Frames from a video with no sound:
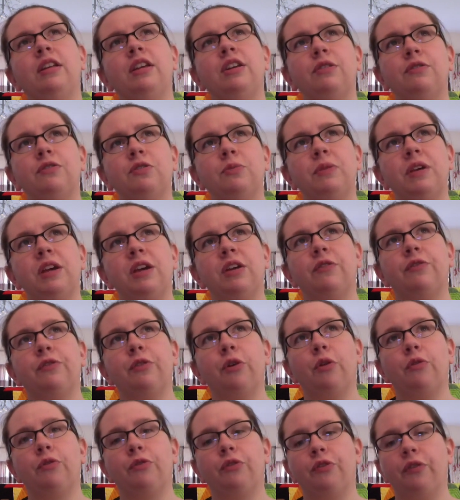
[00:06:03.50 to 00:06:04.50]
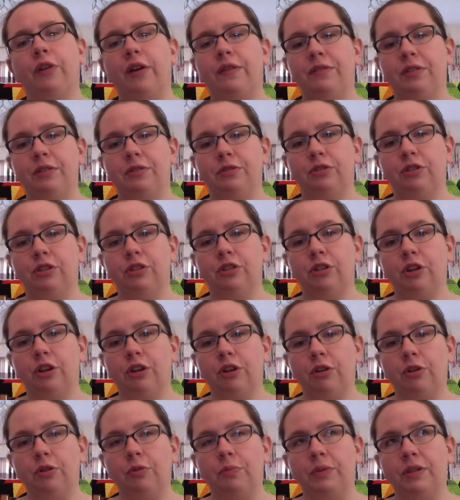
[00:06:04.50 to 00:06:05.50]
you have to be here for over 5 years to start
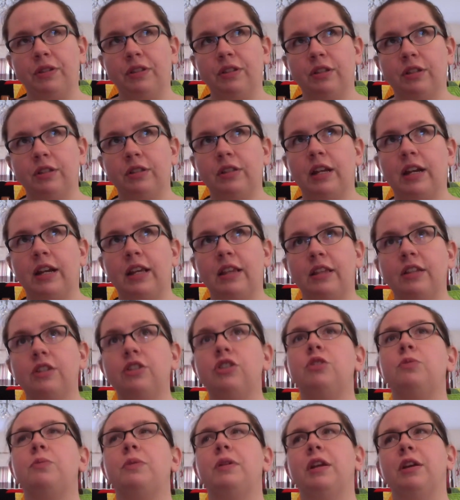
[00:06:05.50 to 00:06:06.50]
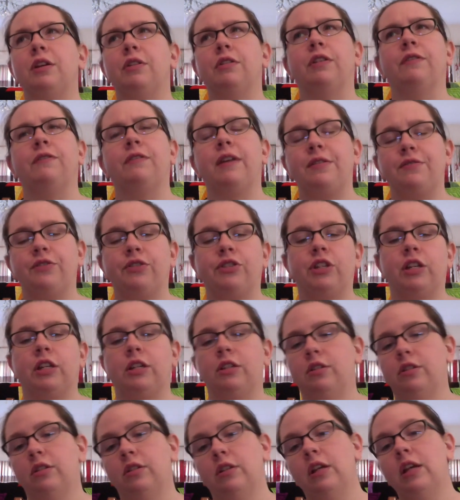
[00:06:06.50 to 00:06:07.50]
your own business, and I think she's been here 5 or
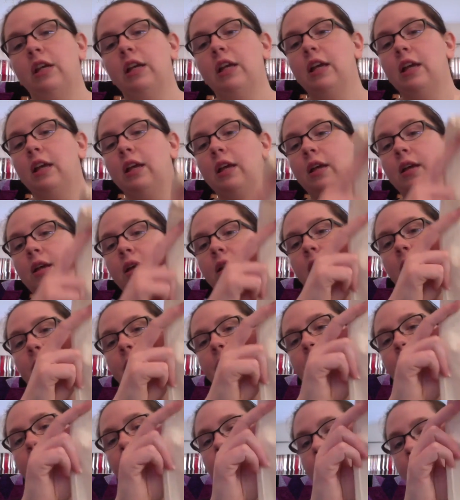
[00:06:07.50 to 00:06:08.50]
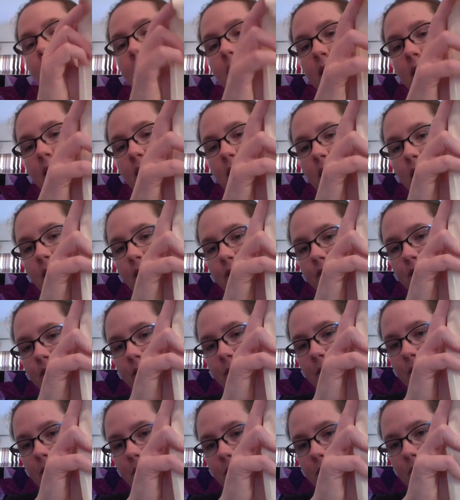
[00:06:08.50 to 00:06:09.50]
6. And then here's
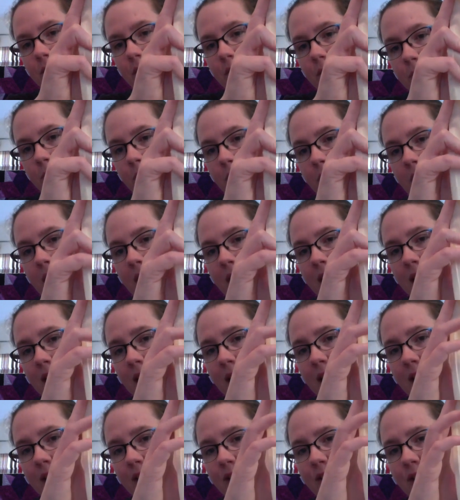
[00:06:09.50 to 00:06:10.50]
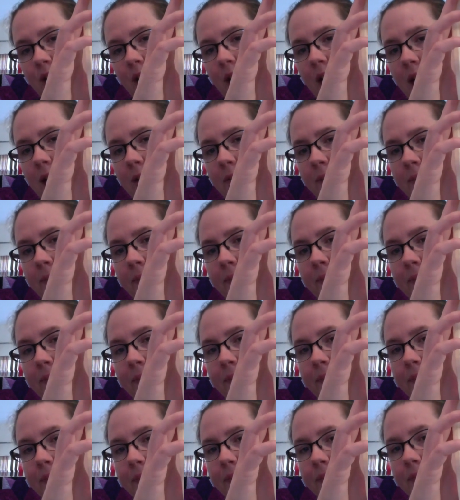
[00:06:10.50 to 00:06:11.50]
a bag I also got.
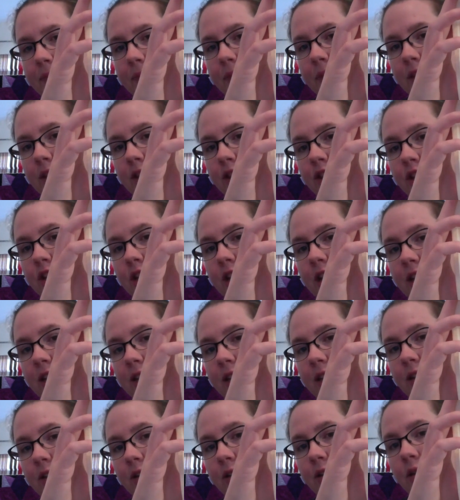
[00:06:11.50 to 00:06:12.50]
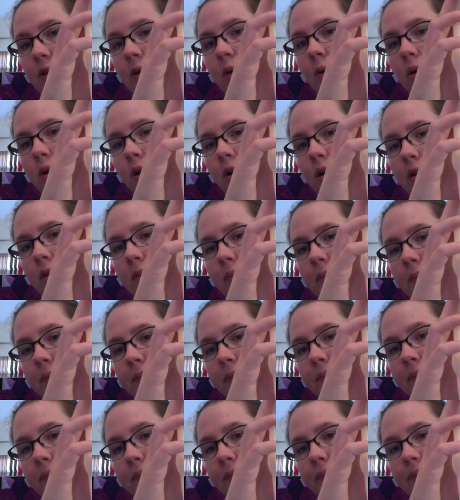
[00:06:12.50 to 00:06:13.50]
She dyes here in Cork.
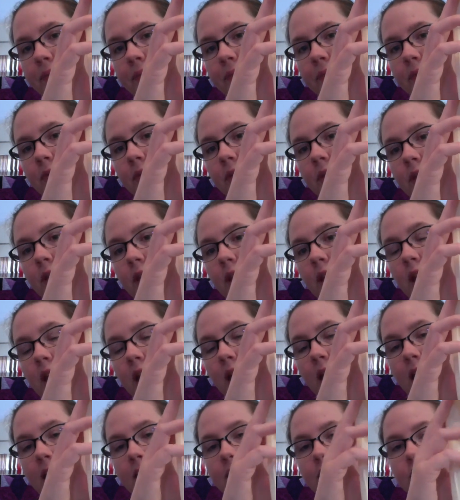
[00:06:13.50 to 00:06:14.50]
And